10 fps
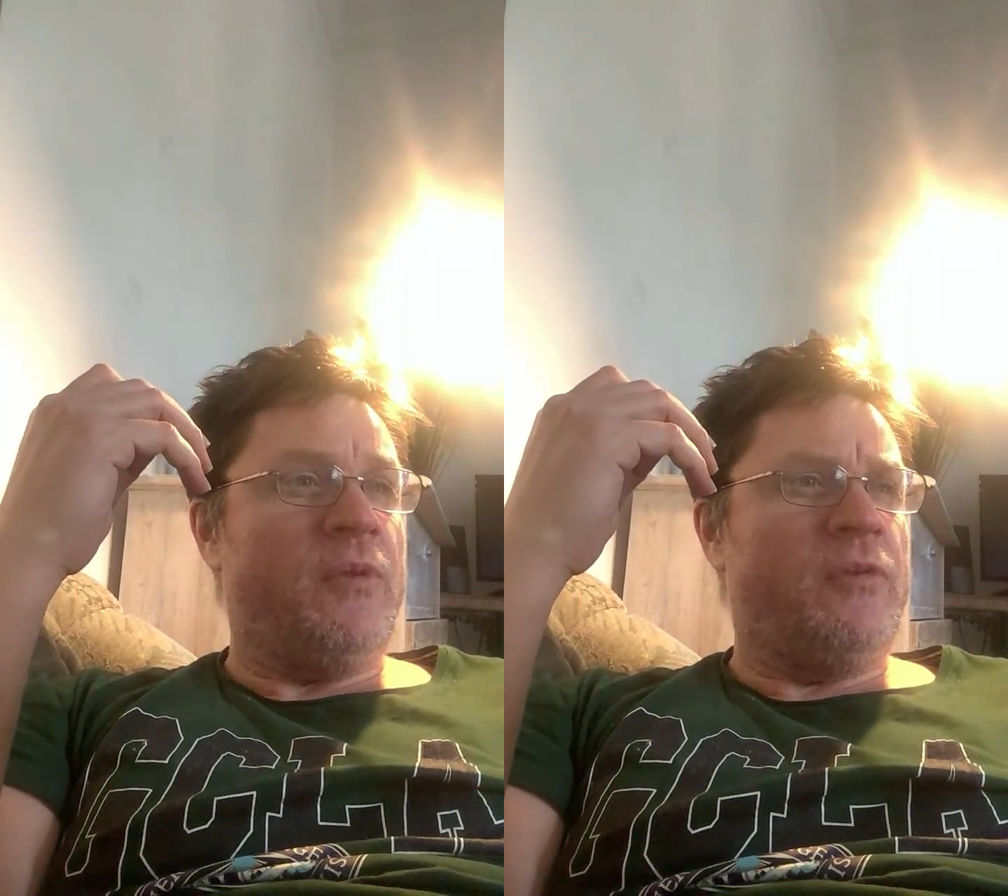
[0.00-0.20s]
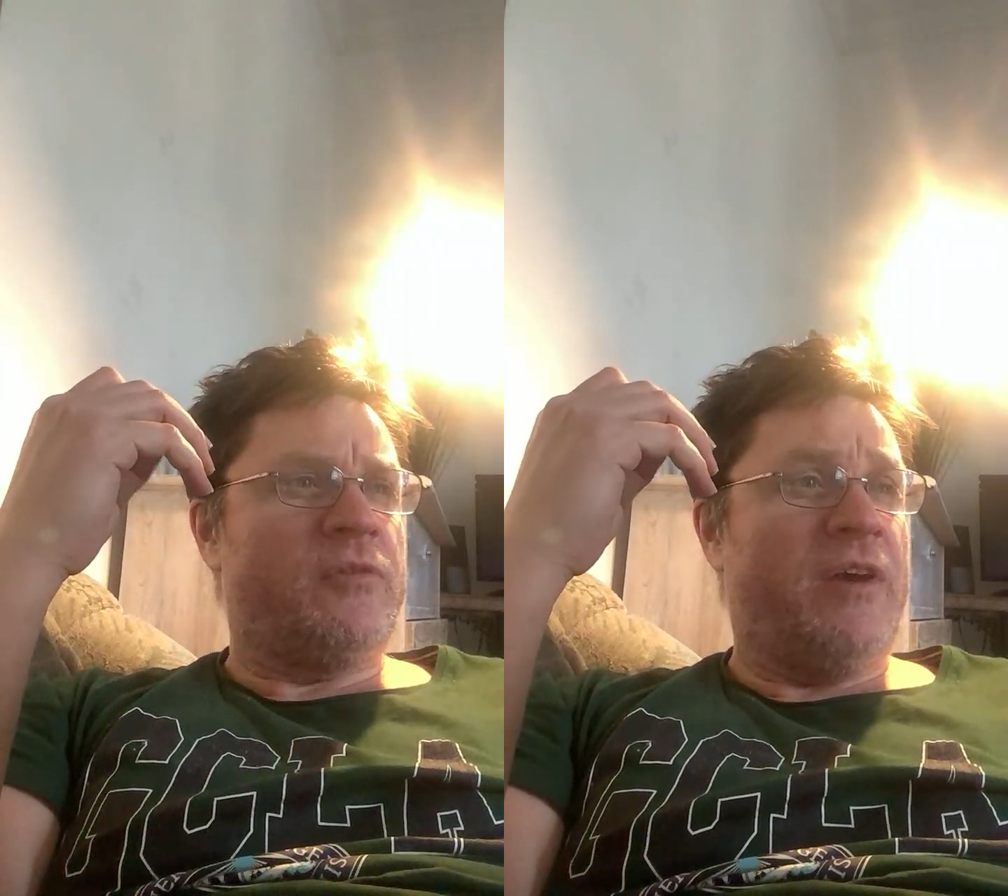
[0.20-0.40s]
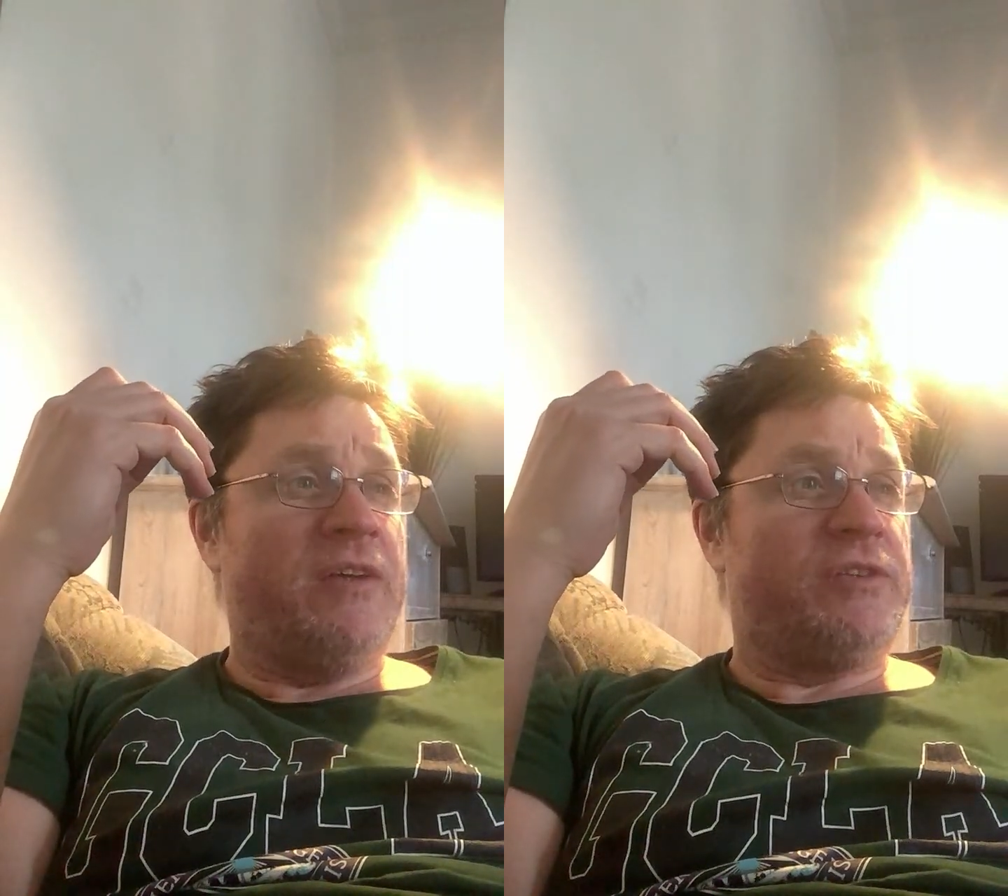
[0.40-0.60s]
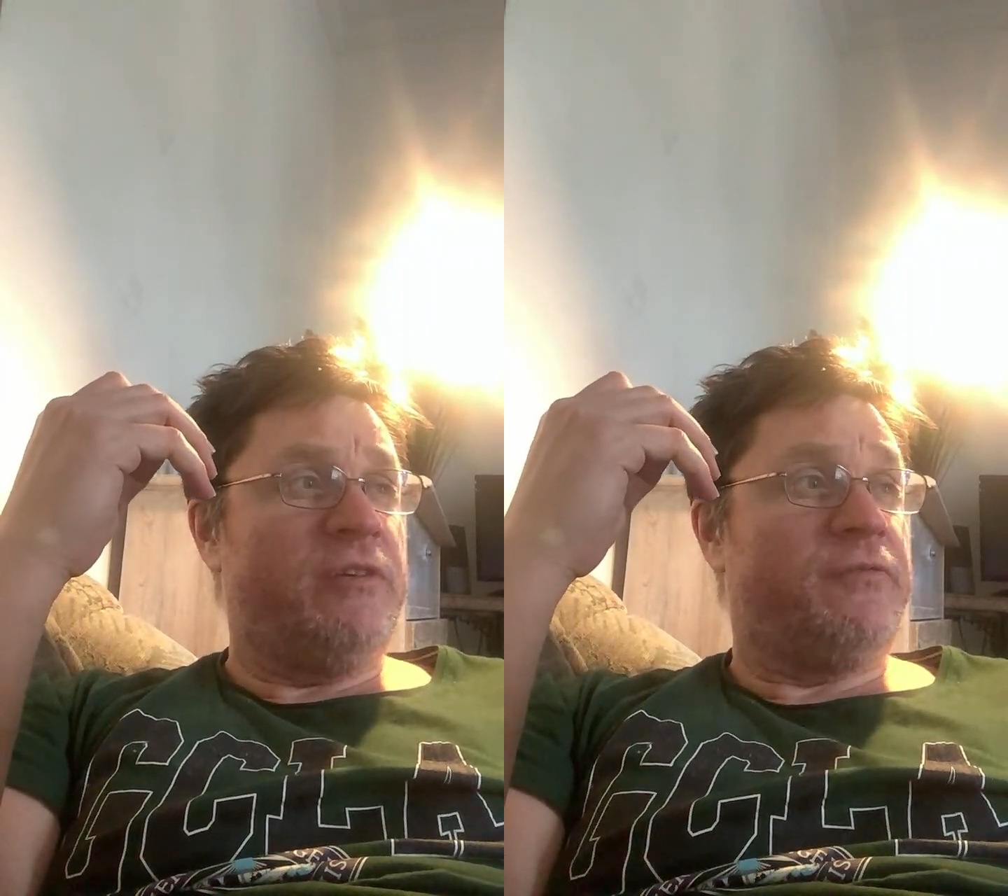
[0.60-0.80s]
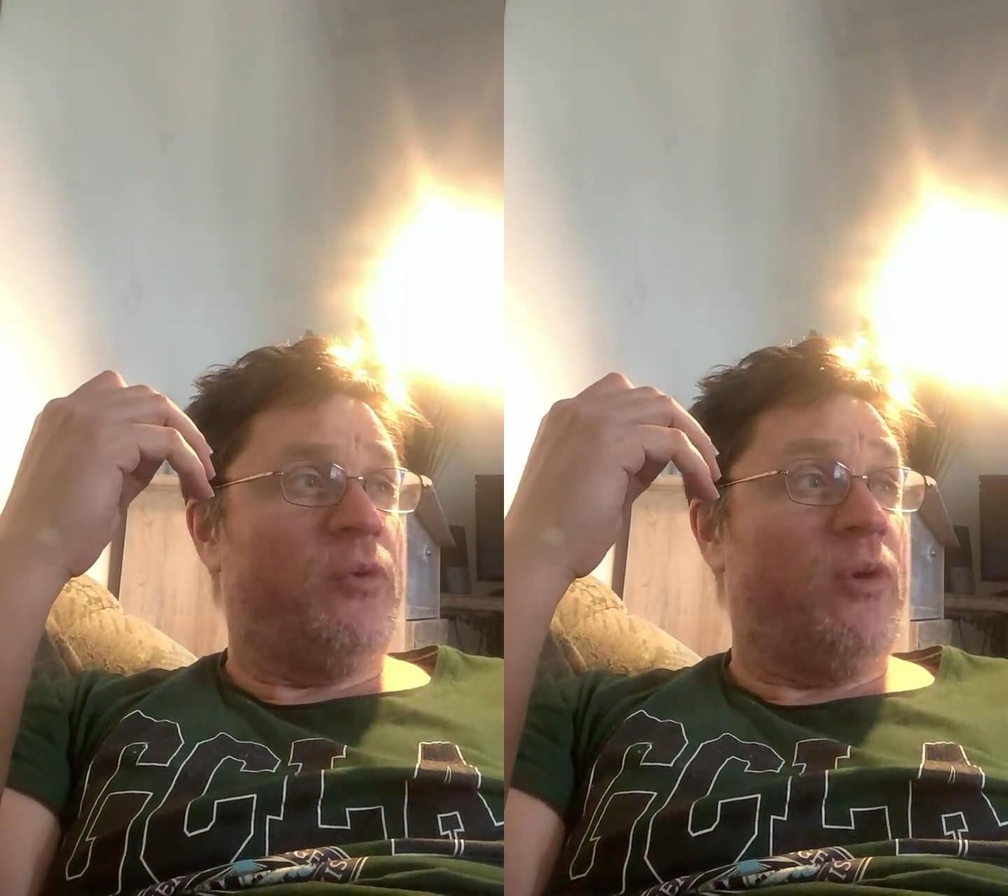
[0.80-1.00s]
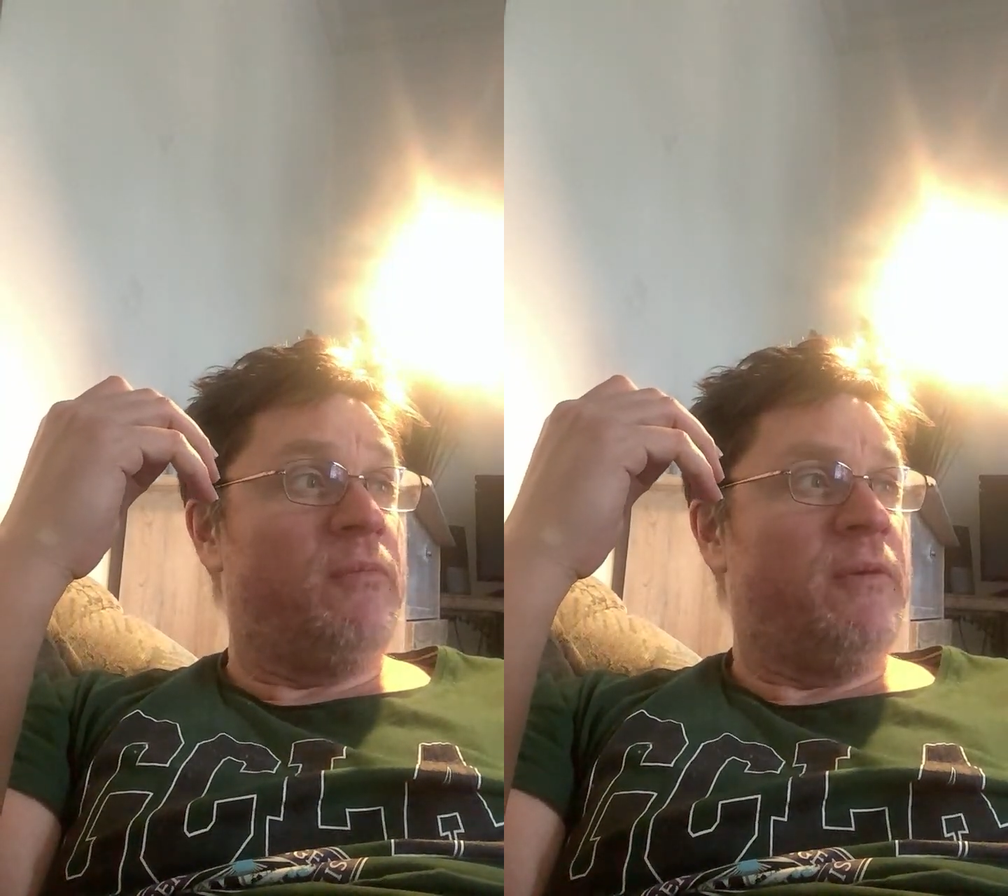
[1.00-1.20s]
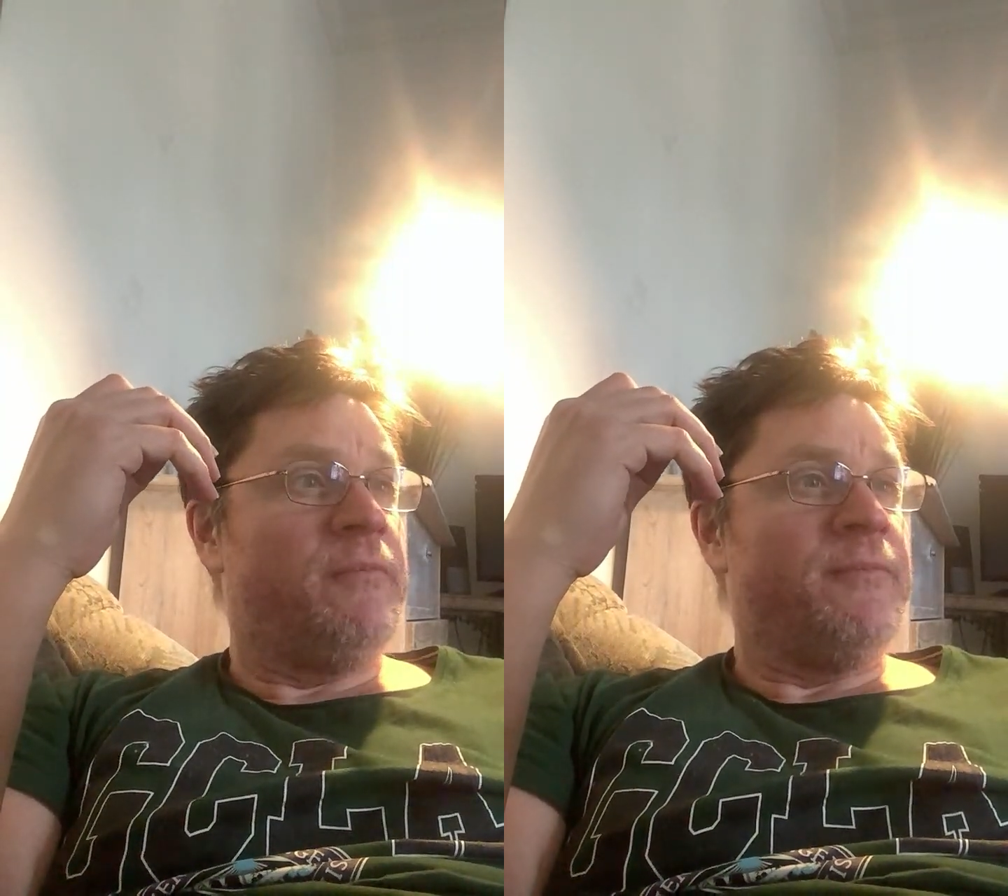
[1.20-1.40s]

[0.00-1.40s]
the Tai Chi form.